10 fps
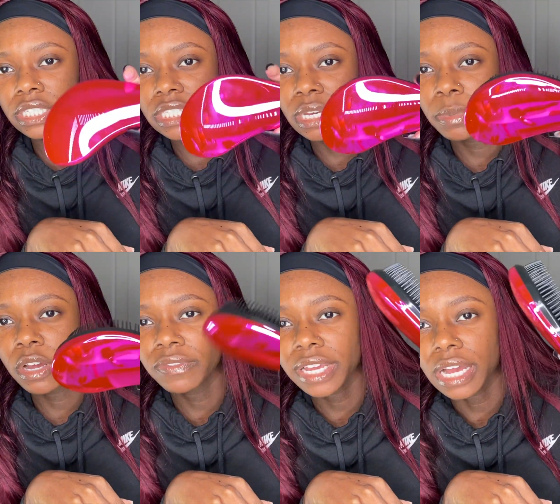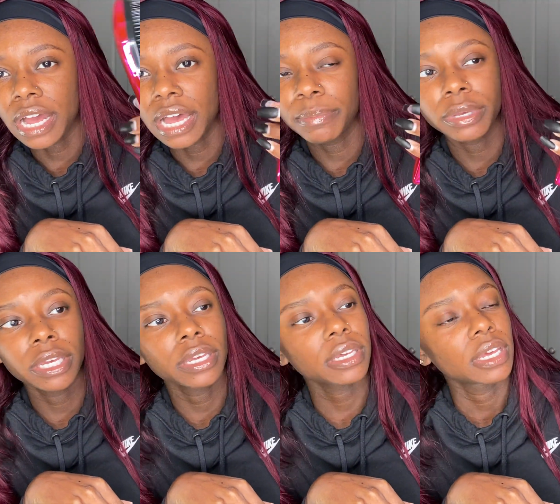It's coming off like a hot
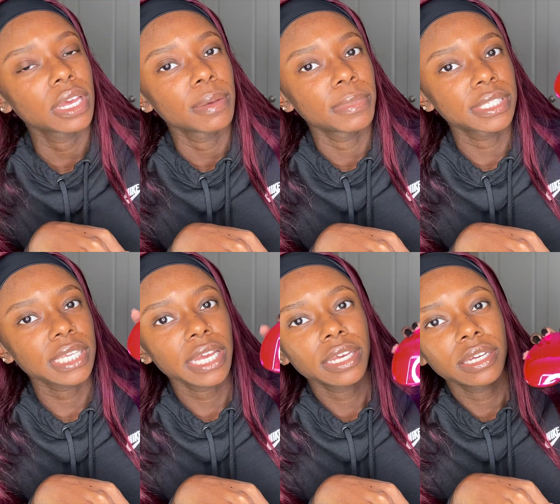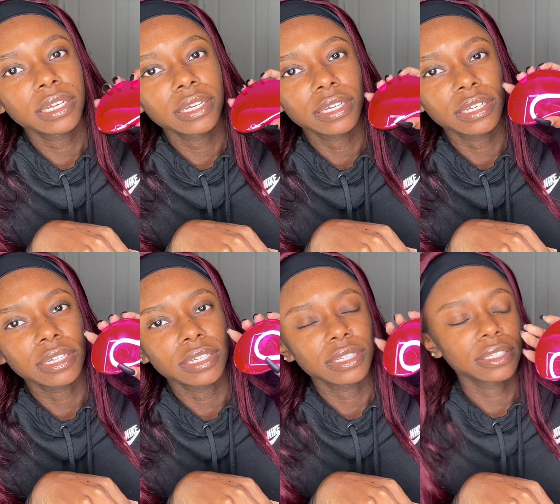pink. It's like a,
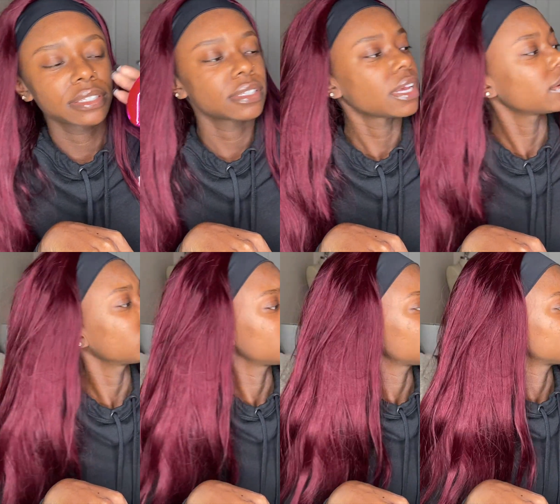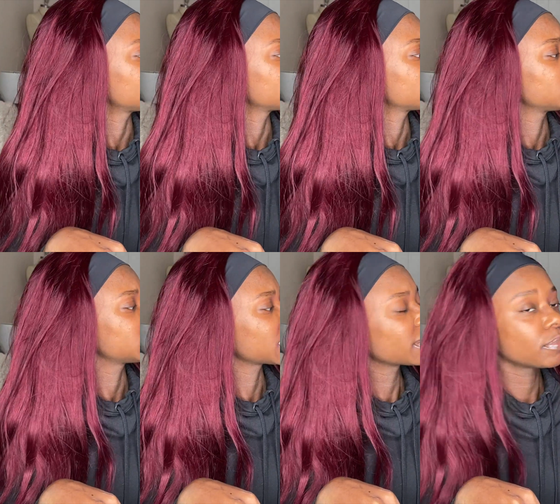I don't know. It's
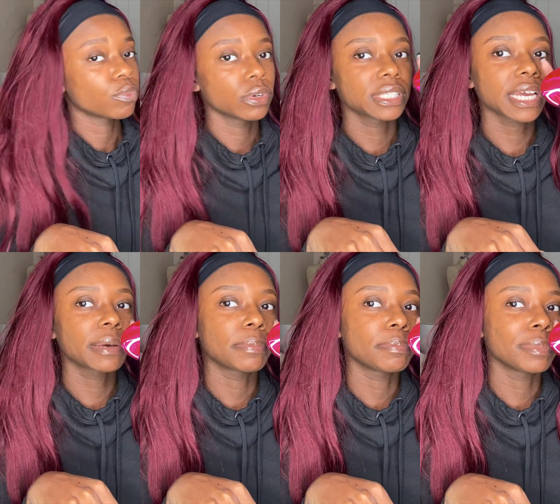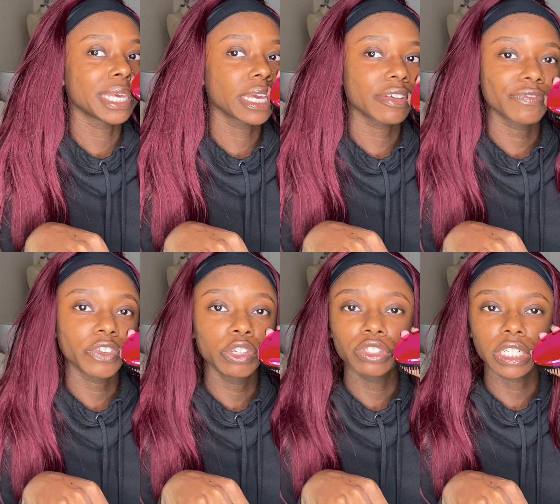like a, well, it's like a pink
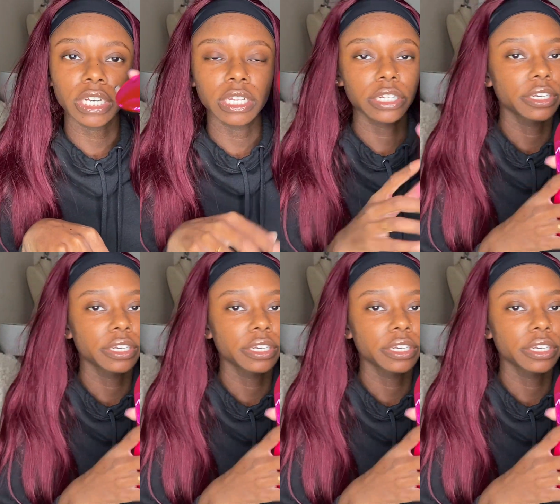fuchsia color.